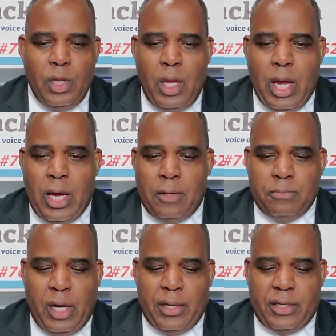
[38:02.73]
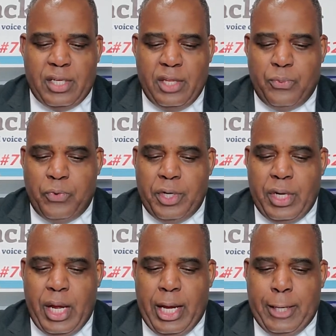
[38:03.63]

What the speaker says: the 10th one,